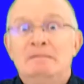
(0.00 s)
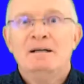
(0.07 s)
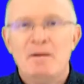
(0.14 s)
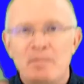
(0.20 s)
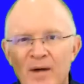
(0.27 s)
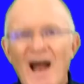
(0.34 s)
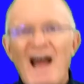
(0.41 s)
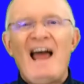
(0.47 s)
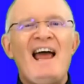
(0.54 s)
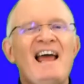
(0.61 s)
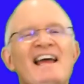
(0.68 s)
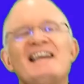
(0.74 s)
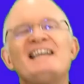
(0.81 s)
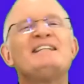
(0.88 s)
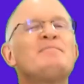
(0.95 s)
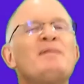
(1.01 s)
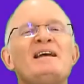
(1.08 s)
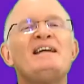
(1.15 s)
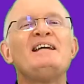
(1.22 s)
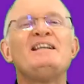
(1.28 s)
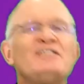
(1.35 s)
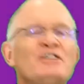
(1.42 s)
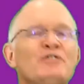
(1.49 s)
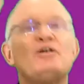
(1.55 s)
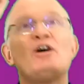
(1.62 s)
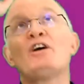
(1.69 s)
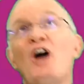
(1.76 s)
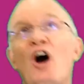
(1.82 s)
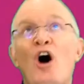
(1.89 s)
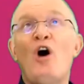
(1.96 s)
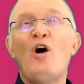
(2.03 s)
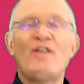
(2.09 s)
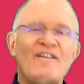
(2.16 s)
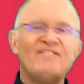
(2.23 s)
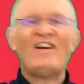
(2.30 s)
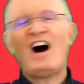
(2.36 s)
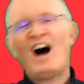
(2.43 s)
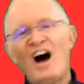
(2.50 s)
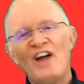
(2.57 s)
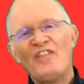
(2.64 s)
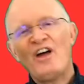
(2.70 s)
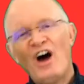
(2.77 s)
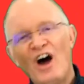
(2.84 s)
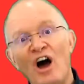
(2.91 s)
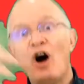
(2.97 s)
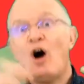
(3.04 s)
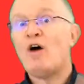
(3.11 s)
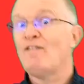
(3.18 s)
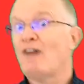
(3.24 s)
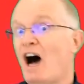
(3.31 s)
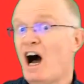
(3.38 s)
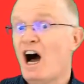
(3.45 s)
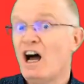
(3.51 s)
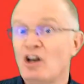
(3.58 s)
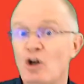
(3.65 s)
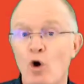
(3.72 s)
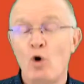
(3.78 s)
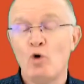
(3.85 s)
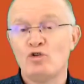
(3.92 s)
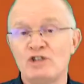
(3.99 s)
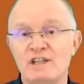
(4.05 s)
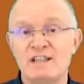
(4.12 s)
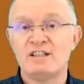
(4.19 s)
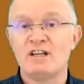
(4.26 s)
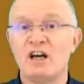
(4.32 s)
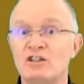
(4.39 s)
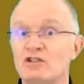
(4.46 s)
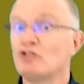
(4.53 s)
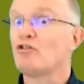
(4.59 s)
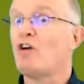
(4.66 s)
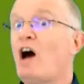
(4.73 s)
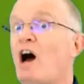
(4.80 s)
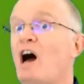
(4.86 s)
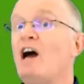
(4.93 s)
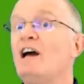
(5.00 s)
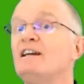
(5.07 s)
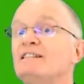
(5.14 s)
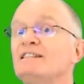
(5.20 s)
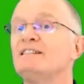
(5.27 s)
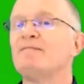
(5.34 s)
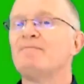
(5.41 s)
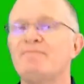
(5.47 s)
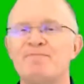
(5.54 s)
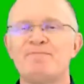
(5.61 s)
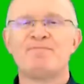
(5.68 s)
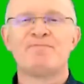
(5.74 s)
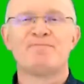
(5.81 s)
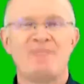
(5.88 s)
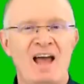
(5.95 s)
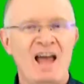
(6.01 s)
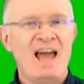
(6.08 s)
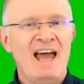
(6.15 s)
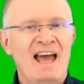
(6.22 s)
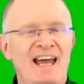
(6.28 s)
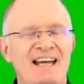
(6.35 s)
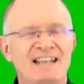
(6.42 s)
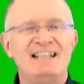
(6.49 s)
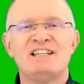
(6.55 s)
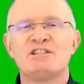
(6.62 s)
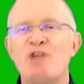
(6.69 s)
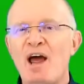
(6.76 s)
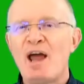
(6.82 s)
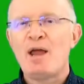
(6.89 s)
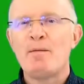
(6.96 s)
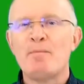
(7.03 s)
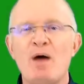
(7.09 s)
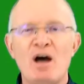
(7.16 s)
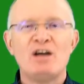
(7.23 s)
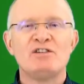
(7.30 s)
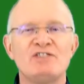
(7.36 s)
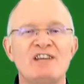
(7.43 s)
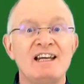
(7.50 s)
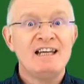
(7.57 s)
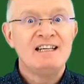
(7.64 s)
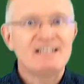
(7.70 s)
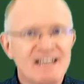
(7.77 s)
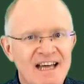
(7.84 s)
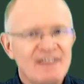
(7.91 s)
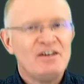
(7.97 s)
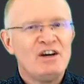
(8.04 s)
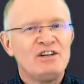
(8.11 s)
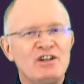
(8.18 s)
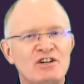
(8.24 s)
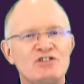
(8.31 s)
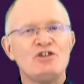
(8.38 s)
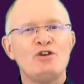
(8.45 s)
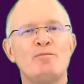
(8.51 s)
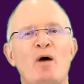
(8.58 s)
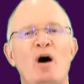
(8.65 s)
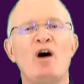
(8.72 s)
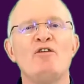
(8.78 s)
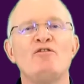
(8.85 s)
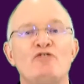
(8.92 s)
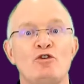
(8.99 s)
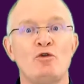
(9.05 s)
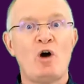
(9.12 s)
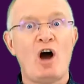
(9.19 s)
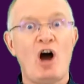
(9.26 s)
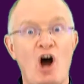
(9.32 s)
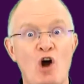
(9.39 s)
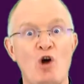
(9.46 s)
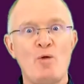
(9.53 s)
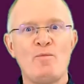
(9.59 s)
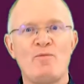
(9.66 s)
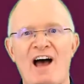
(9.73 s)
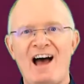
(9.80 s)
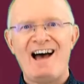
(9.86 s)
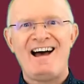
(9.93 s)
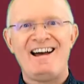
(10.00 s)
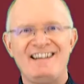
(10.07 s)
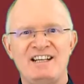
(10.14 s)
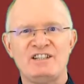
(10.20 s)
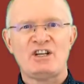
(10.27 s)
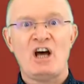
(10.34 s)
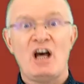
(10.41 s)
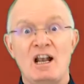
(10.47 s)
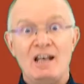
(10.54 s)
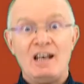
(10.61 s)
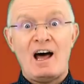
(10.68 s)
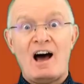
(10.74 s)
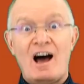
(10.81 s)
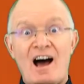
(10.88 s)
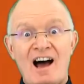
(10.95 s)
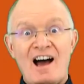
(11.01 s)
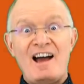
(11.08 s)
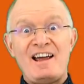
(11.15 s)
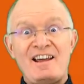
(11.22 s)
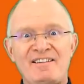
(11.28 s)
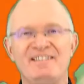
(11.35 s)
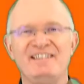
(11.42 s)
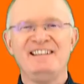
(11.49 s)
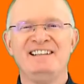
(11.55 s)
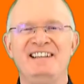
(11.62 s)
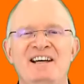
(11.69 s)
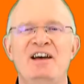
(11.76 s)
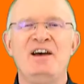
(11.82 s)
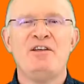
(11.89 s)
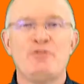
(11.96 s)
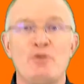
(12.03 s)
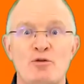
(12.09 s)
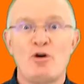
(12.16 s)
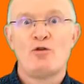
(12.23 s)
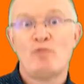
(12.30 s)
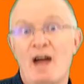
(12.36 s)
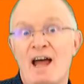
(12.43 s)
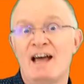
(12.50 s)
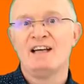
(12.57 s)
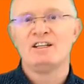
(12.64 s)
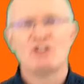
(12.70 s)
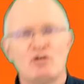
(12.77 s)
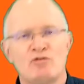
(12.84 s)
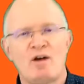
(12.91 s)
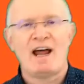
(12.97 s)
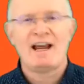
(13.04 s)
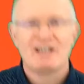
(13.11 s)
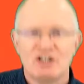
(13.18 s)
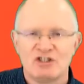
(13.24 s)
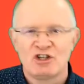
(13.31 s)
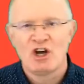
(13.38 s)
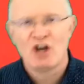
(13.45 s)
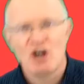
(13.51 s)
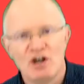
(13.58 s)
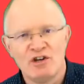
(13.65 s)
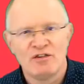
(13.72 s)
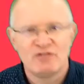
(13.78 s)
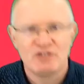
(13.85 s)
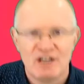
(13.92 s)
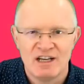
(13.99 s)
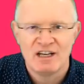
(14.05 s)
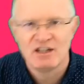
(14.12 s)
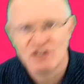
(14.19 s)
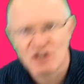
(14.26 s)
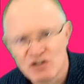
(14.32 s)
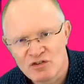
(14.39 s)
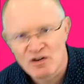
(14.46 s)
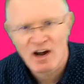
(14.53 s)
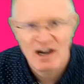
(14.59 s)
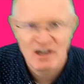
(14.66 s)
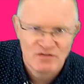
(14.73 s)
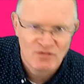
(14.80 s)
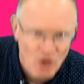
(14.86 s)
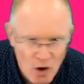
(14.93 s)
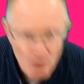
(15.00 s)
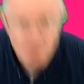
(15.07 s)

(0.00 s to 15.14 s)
Praise be to the God and Father of our Lord Jesus Christ. In his great mercy he's given us new birth to a hope that is alive. Through the resurrection of Jesus Christ from